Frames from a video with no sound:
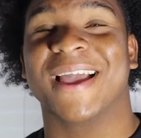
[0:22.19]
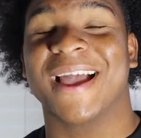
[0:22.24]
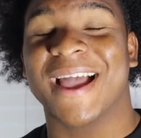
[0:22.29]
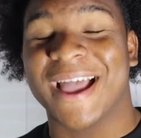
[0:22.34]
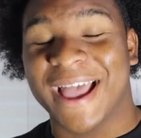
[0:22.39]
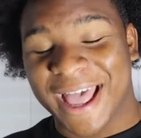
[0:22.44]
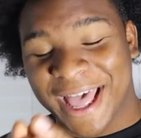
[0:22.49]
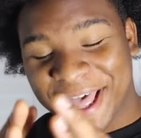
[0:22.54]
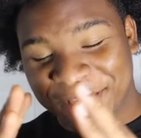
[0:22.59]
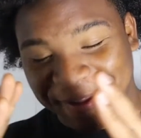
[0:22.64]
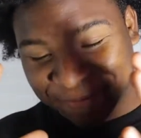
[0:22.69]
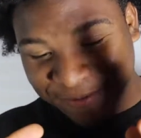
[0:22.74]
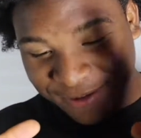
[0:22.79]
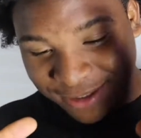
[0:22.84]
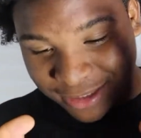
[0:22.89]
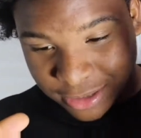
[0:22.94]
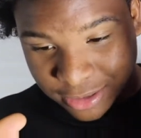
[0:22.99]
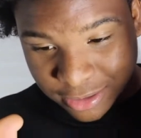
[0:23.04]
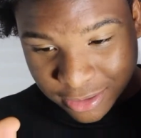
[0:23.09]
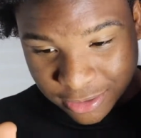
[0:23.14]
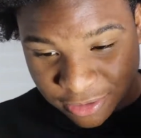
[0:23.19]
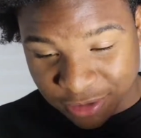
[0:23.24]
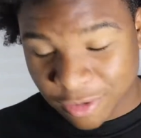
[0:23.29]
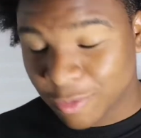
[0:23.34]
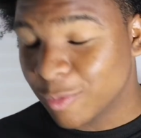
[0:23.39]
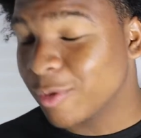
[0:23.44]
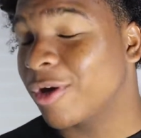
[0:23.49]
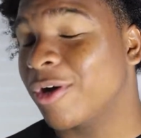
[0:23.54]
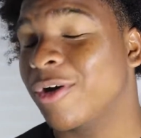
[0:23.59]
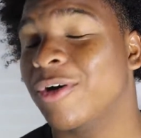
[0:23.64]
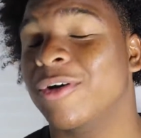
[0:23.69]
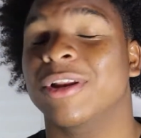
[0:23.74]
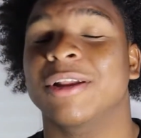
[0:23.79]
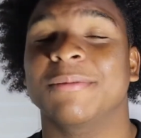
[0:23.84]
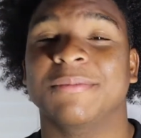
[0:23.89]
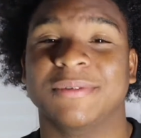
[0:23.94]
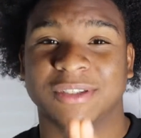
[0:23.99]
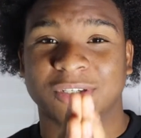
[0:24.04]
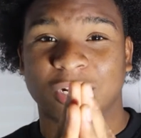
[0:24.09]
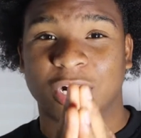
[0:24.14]
I have, well,
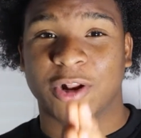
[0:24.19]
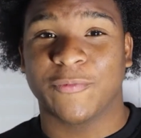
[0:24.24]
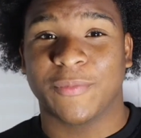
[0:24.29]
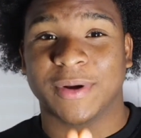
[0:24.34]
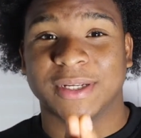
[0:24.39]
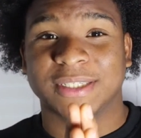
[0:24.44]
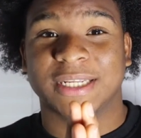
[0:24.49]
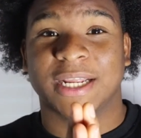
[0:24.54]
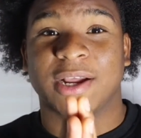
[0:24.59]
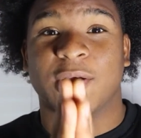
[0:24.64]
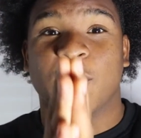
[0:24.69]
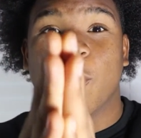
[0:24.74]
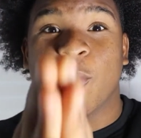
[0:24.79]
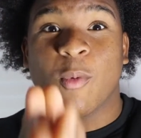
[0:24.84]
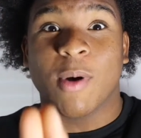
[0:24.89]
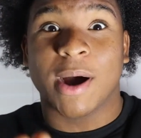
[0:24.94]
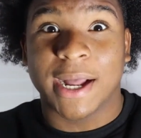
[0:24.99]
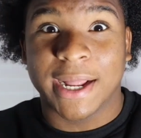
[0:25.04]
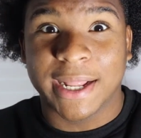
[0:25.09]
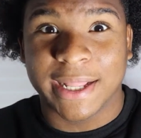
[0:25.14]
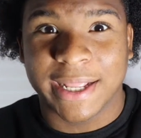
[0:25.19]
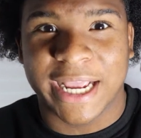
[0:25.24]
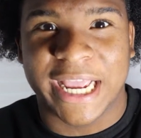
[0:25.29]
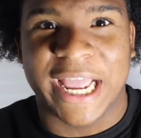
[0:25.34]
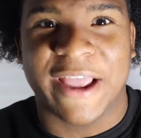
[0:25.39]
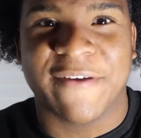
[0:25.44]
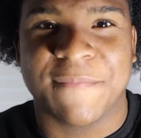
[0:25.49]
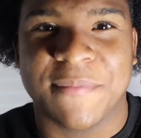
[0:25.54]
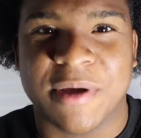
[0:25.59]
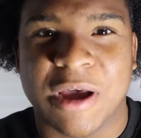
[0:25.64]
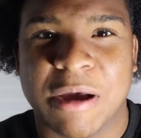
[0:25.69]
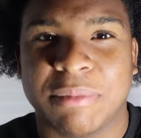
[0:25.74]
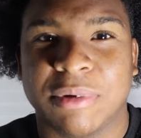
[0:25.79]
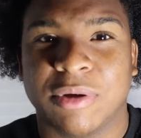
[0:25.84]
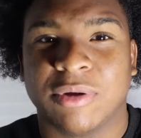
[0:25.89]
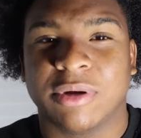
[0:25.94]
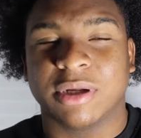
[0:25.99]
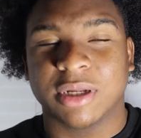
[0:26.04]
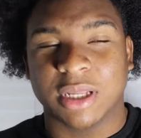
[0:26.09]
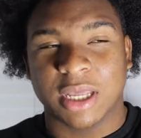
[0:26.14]
let me start off by saying why I haven't been
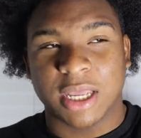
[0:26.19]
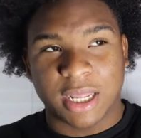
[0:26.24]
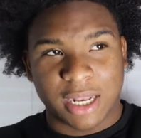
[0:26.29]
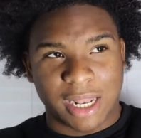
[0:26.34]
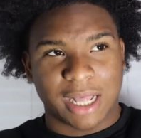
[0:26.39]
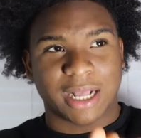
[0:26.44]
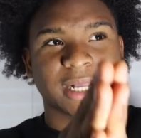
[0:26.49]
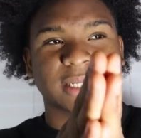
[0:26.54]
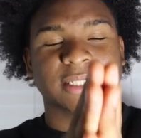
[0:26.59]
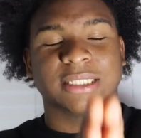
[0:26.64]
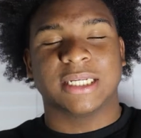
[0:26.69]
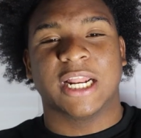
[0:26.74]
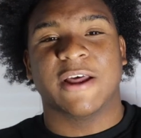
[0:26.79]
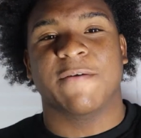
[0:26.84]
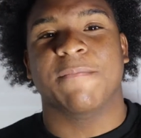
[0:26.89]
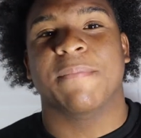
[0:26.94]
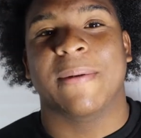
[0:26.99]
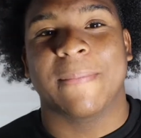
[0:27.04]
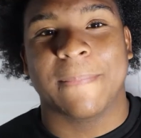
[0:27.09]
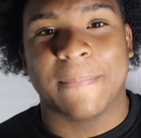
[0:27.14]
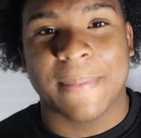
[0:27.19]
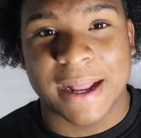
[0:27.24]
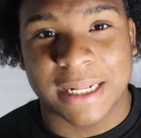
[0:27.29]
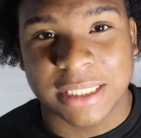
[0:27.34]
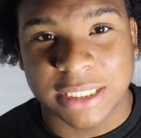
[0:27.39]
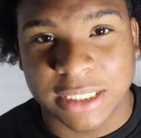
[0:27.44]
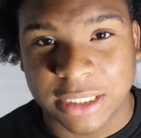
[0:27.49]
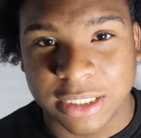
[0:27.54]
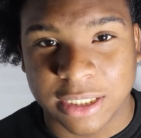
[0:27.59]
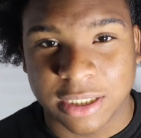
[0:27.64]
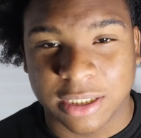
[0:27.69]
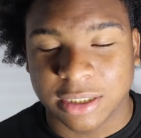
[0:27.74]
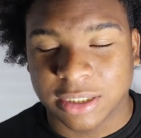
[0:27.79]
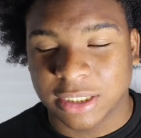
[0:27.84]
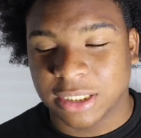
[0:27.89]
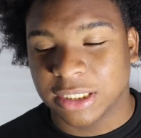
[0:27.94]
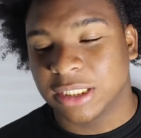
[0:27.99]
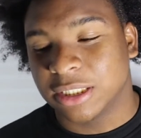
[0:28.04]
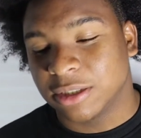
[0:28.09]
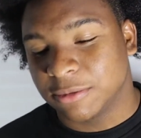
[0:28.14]
uploading. Like I said, I've been batching
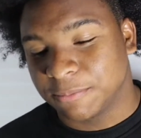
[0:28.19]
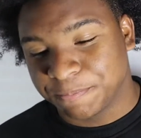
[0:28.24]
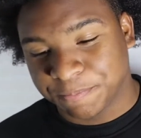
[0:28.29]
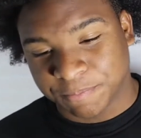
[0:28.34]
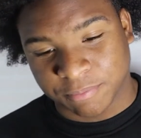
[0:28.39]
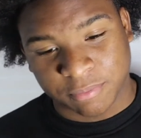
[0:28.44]
content.